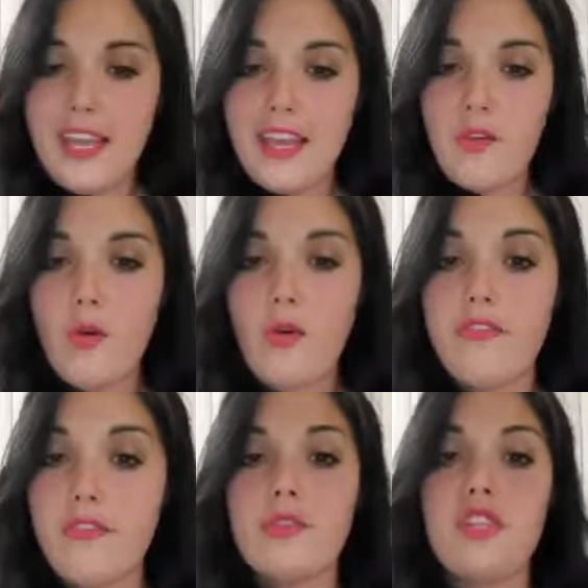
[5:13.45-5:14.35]
and whole
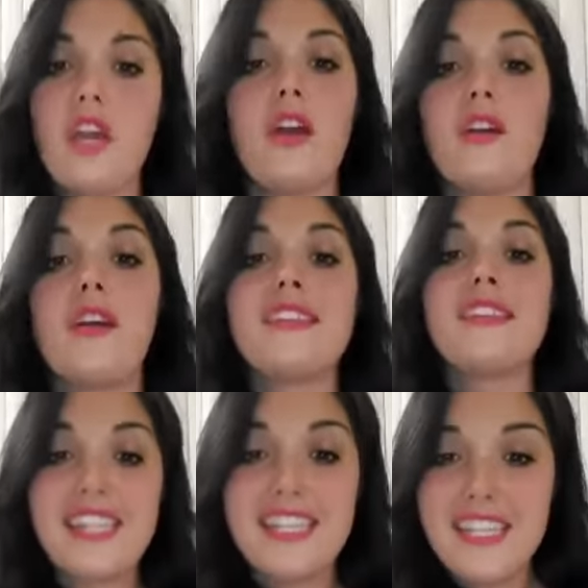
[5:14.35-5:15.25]
foods are
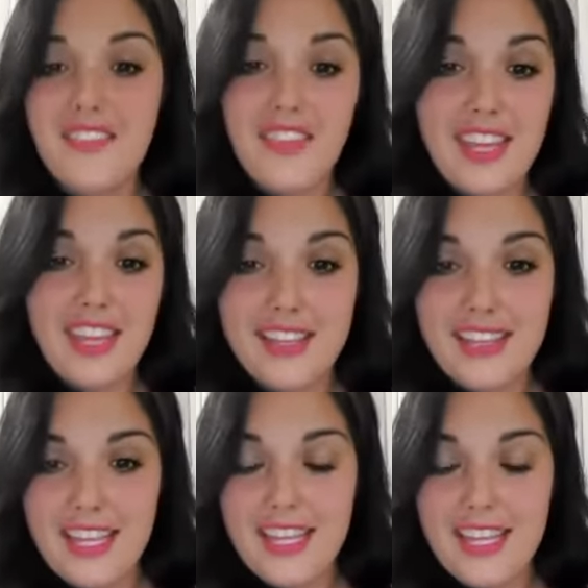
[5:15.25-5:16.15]

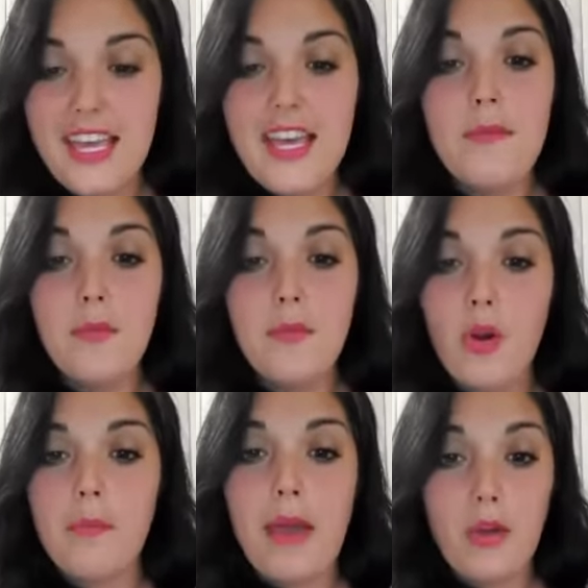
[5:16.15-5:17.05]
significantly more
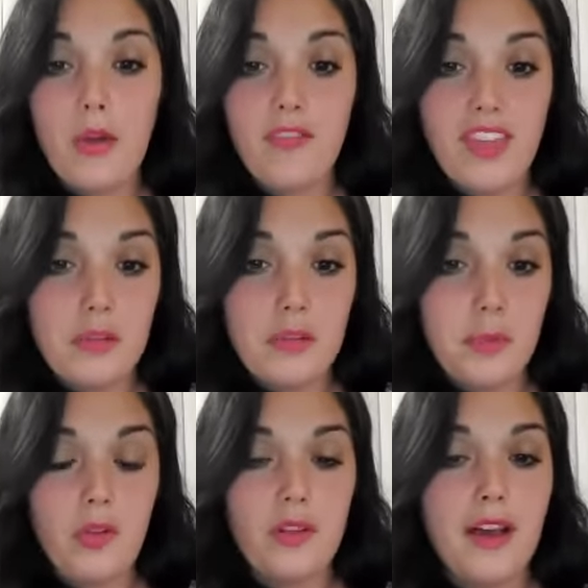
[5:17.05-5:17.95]
bioavailable